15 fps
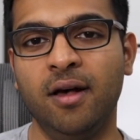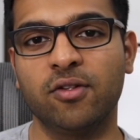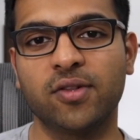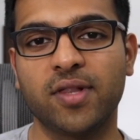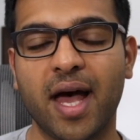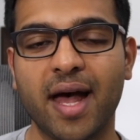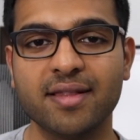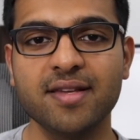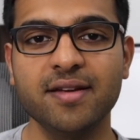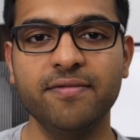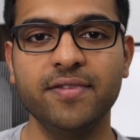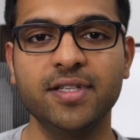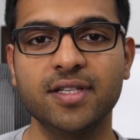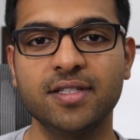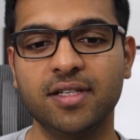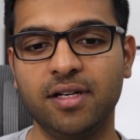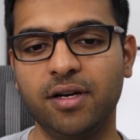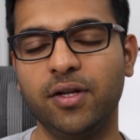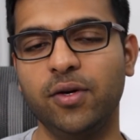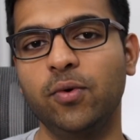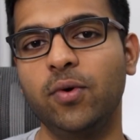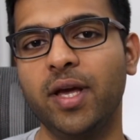So the handset features a
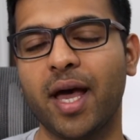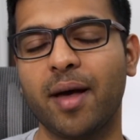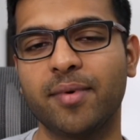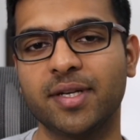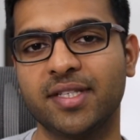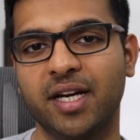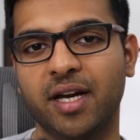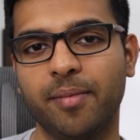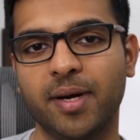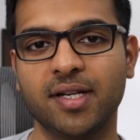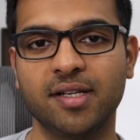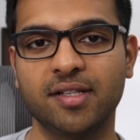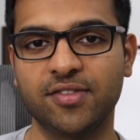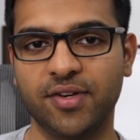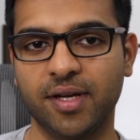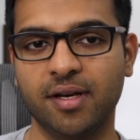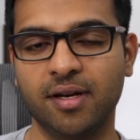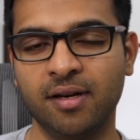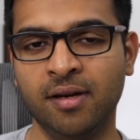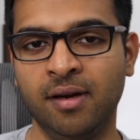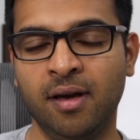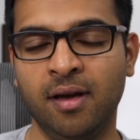dual camera setup at its
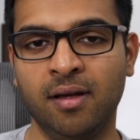rear,